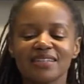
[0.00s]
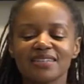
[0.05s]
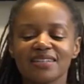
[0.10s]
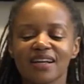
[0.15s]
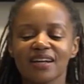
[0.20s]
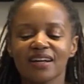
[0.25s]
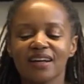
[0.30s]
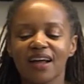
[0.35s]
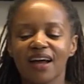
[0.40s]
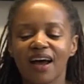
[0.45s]

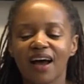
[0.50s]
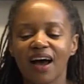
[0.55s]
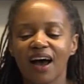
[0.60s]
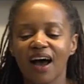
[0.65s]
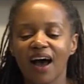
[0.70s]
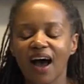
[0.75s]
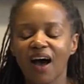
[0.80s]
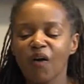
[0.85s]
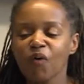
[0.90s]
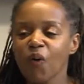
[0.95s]
said,
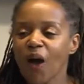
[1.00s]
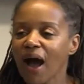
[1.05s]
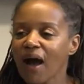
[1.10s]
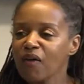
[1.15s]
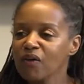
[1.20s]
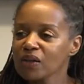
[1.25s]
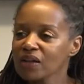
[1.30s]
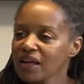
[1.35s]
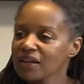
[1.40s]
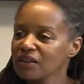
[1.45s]
oh,
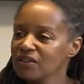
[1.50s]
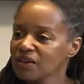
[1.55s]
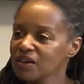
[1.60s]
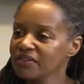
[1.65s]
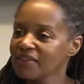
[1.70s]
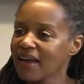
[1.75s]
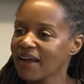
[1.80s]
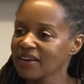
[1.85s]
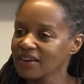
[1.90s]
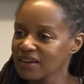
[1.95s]
how will I
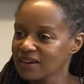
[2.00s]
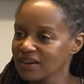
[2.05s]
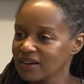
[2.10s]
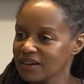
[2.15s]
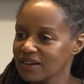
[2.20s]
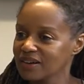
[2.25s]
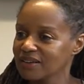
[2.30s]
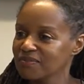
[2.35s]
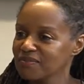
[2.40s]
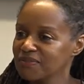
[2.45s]
learn that here?
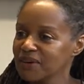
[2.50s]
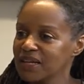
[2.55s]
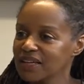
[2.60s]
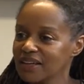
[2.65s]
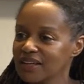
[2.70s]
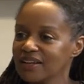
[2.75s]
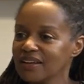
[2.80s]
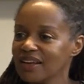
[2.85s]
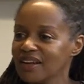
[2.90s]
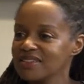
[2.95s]
But
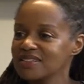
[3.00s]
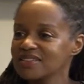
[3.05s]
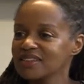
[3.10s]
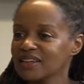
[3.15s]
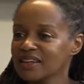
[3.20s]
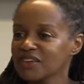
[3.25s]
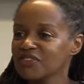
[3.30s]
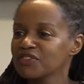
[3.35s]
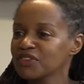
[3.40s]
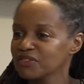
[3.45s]
that's the
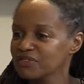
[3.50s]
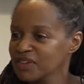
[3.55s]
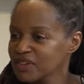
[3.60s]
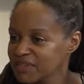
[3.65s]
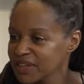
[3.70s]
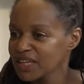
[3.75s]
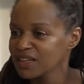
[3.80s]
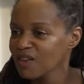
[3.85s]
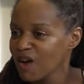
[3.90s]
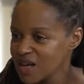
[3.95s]
gift of
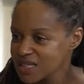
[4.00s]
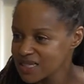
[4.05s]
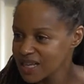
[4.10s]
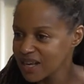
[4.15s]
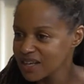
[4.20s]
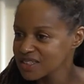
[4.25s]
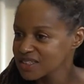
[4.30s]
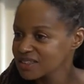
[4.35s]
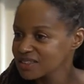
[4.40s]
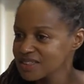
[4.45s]
living in Los
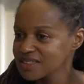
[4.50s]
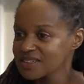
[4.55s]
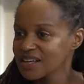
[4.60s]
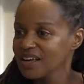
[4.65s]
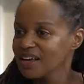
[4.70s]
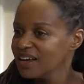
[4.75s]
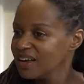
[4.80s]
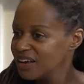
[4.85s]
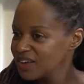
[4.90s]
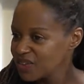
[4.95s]
Angeles.
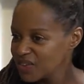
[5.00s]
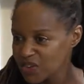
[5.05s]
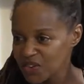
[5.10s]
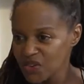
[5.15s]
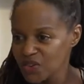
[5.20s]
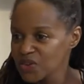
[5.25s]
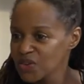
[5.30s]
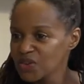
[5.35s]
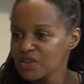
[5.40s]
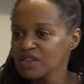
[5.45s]

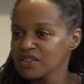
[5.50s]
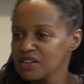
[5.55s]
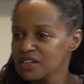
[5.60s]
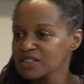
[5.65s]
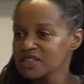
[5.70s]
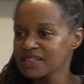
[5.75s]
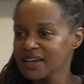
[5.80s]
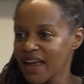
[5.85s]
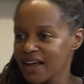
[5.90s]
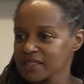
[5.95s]

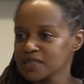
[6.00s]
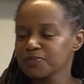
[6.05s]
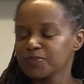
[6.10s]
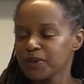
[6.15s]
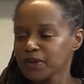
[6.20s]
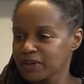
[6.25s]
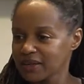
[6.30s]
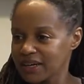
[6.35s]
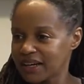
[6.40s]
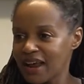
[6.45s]
There's an
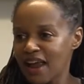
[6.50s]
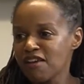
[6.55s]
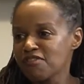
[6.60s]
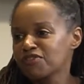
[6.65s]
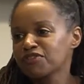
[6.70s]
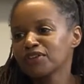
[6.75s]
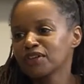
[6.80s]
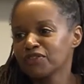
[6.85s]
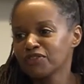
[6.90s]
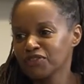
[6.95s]
expert in
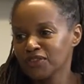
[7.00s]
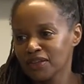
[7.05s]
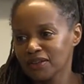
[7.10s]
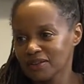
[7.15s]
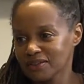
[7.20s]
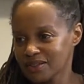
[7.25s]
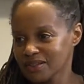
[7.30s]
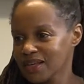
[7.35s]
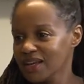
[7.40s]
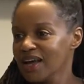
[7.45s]
every
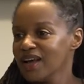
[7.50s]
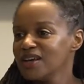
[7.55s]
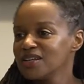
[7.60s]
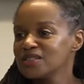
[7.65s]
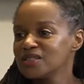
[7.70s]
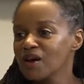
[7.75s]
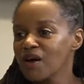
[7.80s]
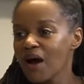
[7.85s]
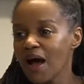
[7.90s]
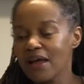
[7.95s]
field.
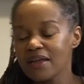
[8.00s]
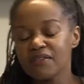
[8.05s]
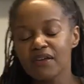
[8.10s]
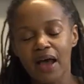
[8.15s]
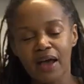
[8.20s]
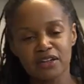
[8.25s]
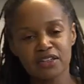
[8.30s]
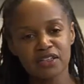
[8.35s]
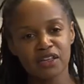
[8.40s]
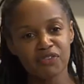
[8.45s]
So I
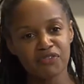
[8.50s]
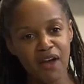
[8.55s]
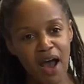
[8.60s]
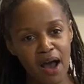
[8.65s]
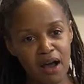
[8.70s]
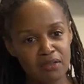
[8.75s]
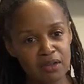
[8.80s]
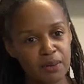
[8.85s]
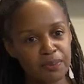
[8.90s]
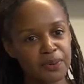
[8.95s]
actually
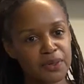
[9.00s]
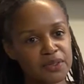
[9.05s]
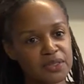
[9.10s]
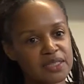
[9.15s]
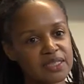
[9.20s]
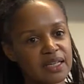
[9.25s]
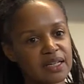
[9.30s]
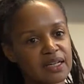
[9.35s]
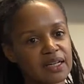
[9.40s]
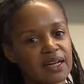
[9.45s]
found a
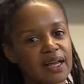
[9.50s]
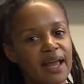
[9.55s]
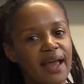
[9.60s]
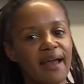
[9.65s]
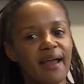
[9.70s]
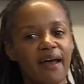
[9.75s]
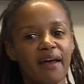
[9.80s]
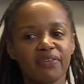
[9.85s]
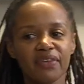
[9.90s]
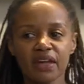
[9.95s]
person,
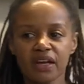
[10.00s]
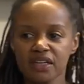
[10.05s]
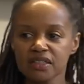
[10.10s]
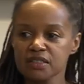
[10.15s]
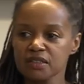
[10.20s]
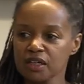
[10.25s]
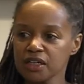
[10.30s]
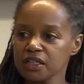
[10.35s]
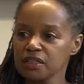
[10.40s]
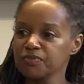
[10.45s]
and then I
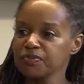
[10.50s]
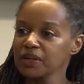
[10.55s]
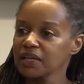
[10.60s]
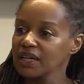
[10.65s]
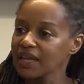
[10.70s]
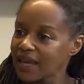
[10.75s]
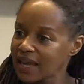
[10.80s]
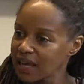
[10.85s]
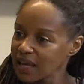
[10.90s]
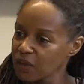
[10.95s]
started
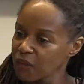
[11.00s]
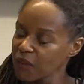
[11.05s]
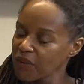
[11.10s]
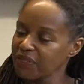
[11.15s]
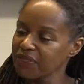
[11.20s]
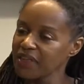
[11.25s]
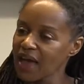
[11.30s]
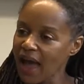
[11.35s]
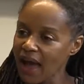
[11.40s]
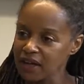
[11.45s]
playing
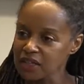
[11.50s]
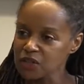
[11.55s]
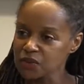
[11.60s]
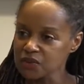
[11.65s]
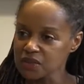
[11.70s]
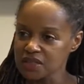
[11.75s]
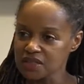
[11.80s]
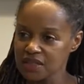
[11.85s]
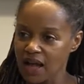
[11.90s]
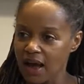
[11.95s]
with the
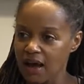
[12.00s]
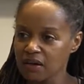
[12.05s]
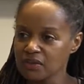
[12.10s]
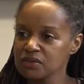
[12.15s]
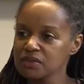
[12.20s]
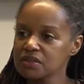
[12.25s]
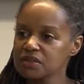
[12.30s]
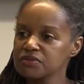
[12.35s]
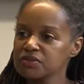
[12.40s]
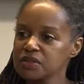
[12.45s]
actual
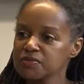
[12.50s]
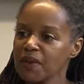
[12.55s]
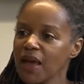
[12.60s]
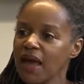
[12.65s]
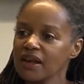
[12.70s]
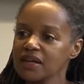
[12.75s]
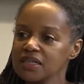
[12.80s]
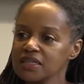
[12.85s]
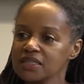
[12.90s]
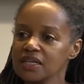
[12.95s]
sounds of
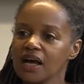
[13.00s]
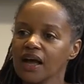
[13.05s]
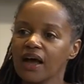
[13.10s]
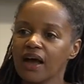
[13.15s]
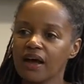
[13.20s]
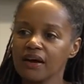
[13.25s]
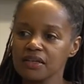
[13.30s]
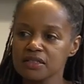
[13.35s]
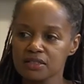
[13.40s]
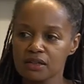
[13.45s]
Spanish,
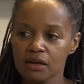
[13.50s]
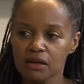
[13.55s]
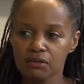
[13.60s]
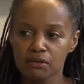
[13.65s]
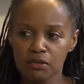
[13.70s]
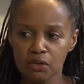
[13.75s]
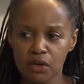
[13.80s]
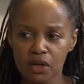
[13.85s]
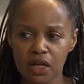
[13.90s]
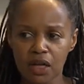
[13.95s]
and I started
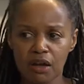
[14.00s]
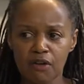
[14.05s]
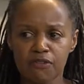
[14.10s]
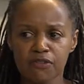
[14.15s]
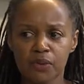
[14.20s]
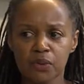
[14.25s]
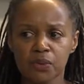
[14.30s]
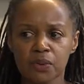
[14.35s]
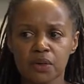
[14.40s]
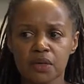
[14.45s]
looking
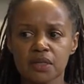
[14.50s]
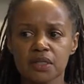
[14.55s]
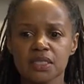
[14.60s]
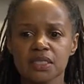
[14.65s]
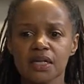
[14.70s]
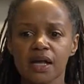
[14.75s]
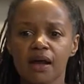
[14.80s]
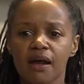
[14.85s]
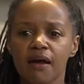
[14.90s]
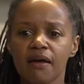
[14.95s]
for words